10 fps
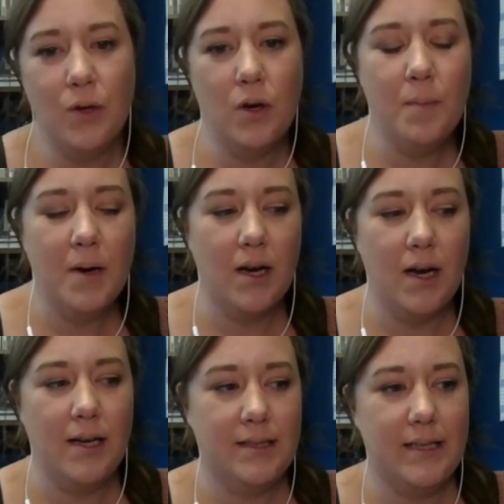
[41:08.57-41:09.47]
your
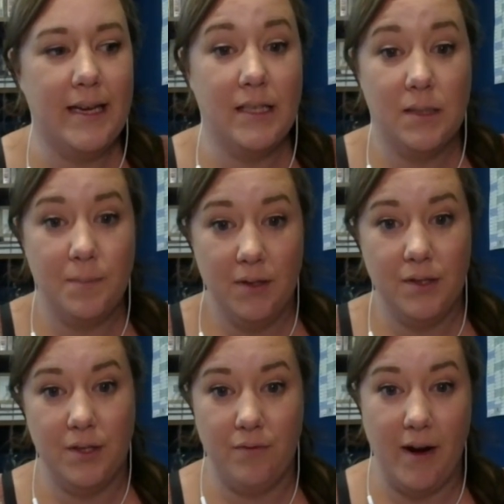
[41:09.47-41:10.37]
podcast is
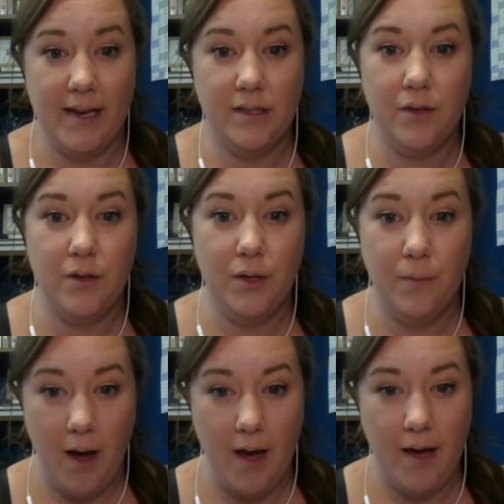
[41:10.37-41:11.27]
sponsored, right? So
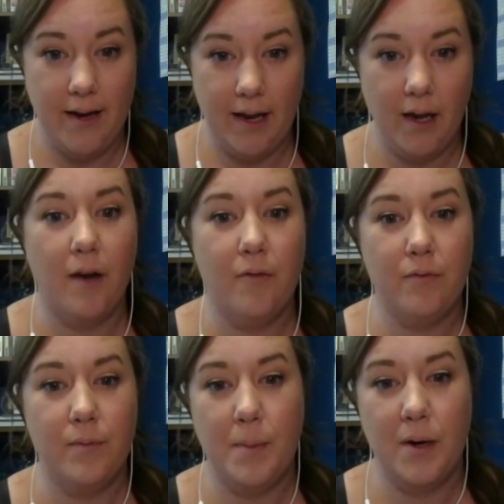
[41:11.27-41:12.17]
you earn income from your